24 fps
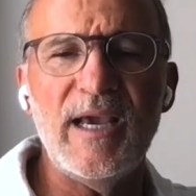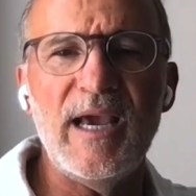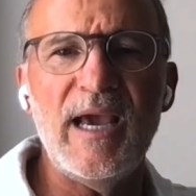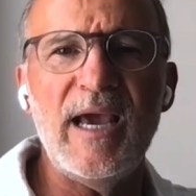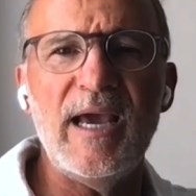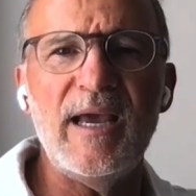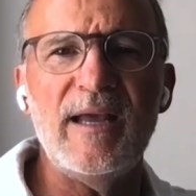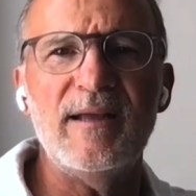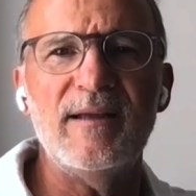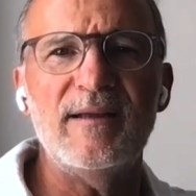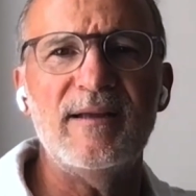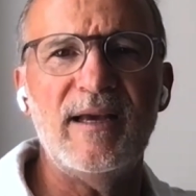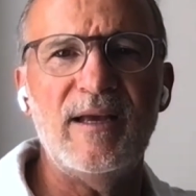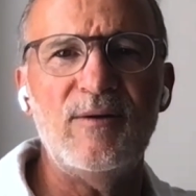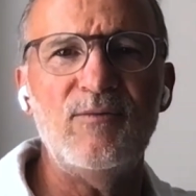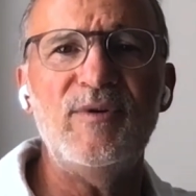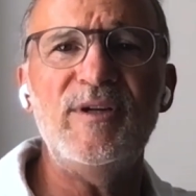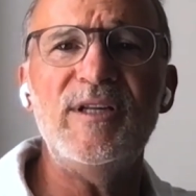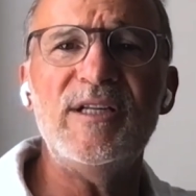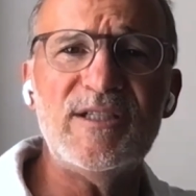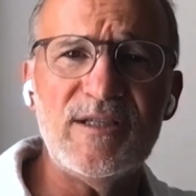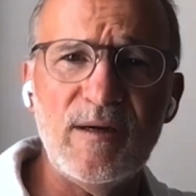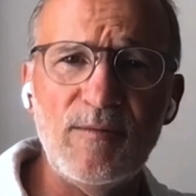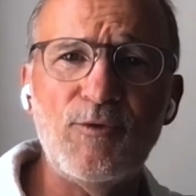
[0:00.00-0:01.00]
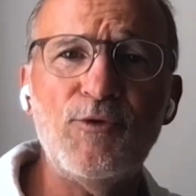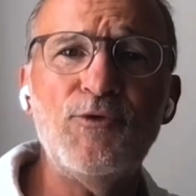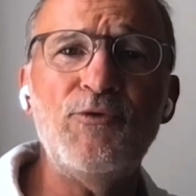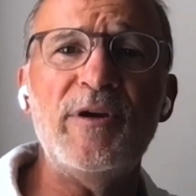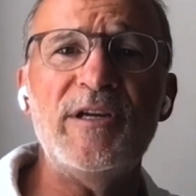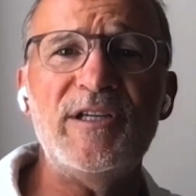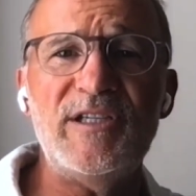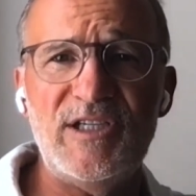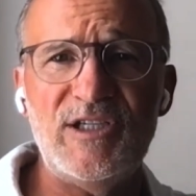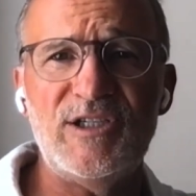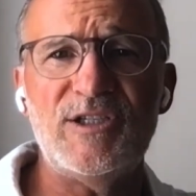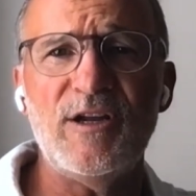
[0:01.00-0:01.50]
and, cool. we did some
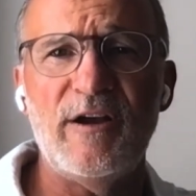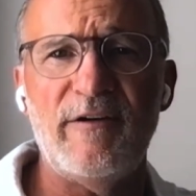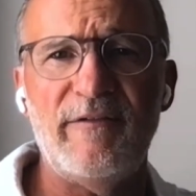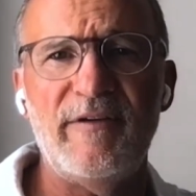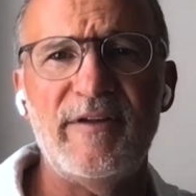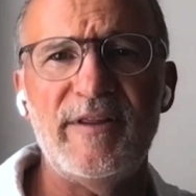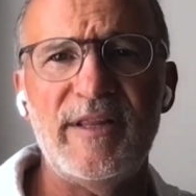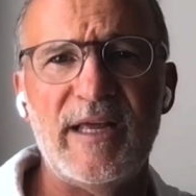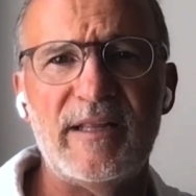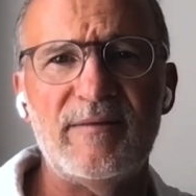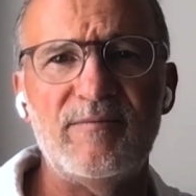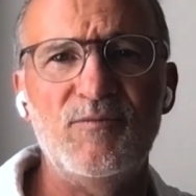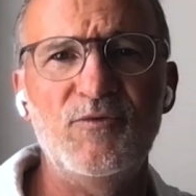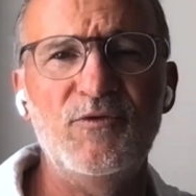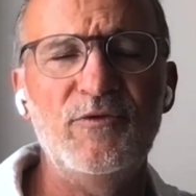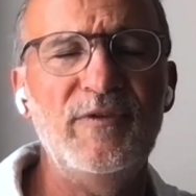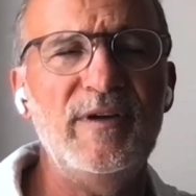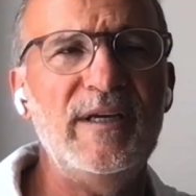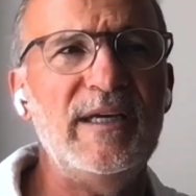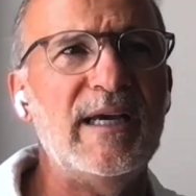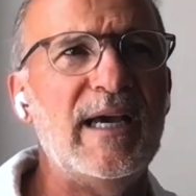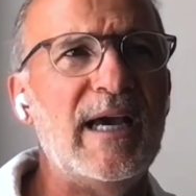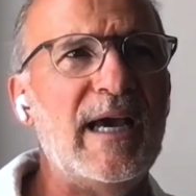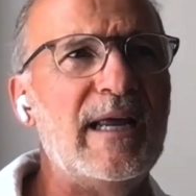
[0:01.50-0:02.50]
crazy stuff on that movie.